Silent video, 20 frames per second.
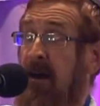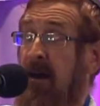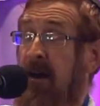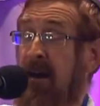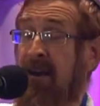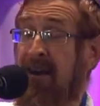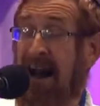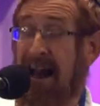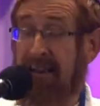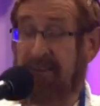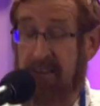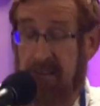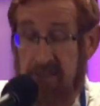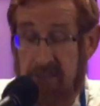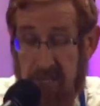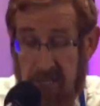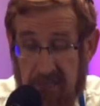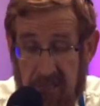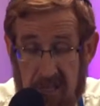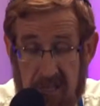In
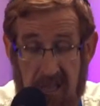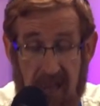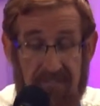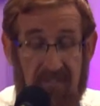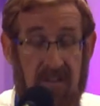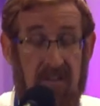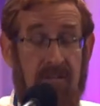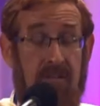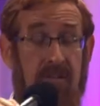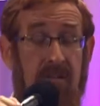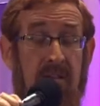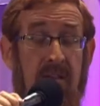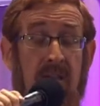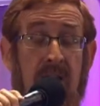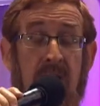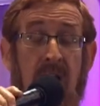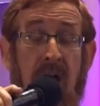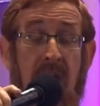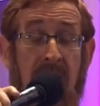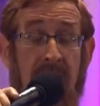1967,
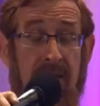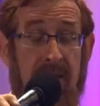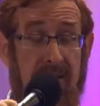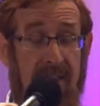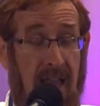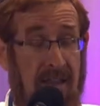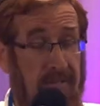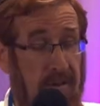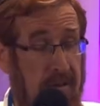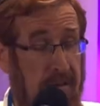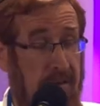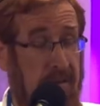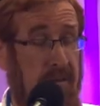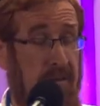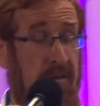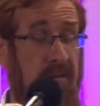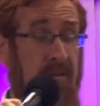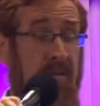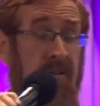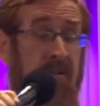God gave us
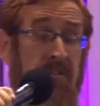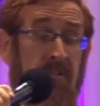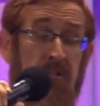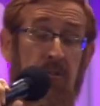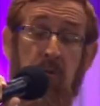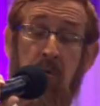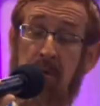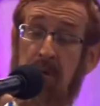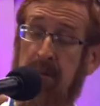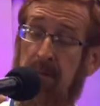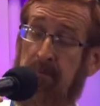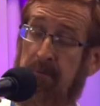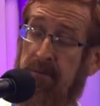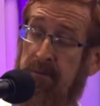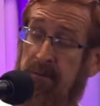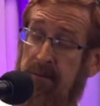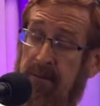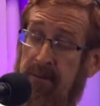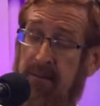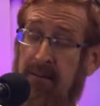Jerusalem.
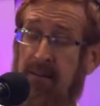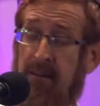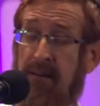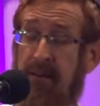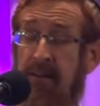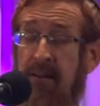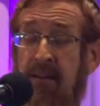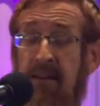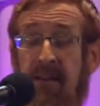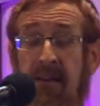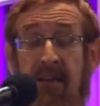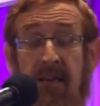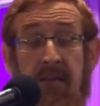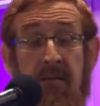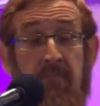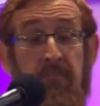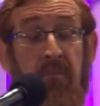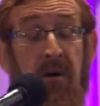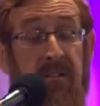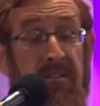
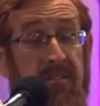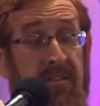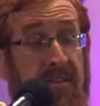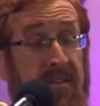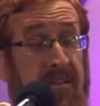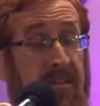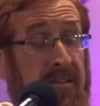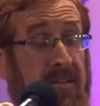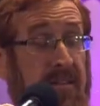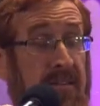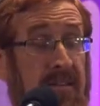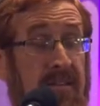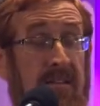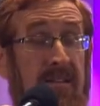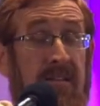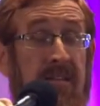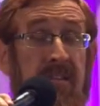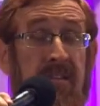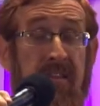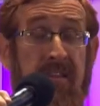But
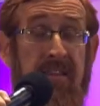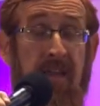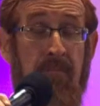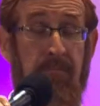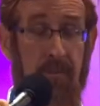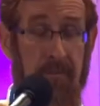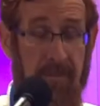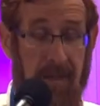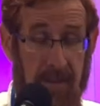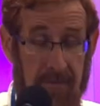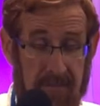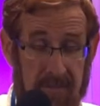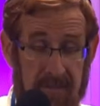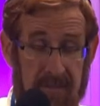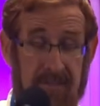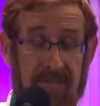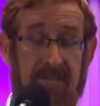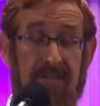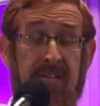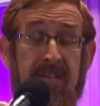the Temple
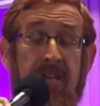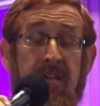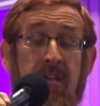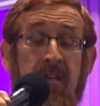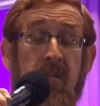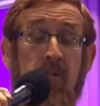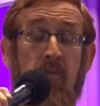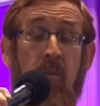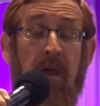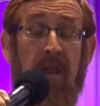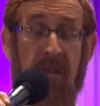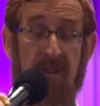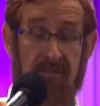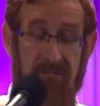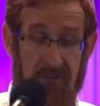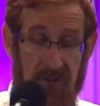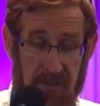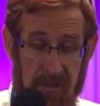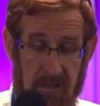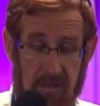Mount is waiting
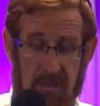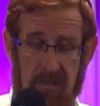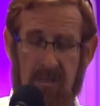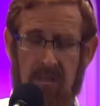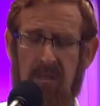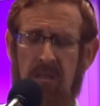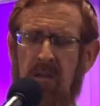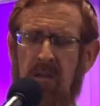for us.